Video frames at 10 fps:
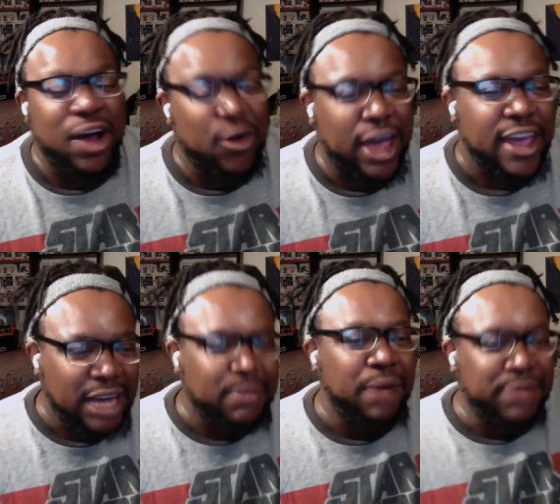Okay, get
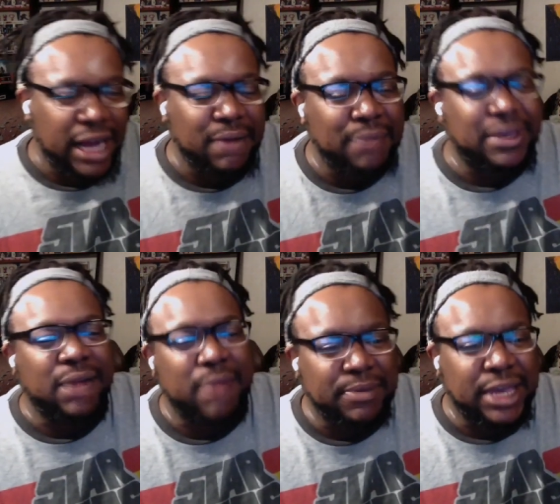him up, get him up, get
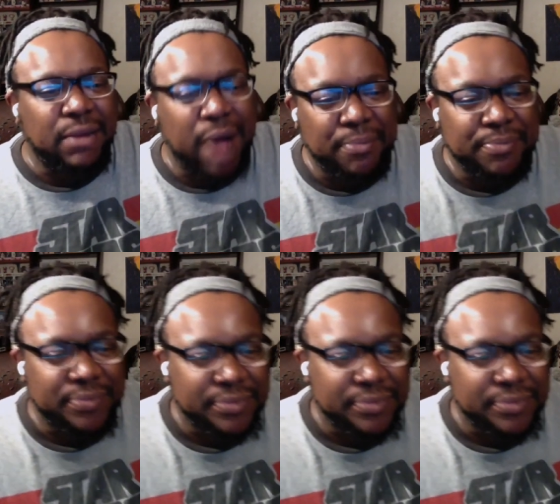him up, get him up!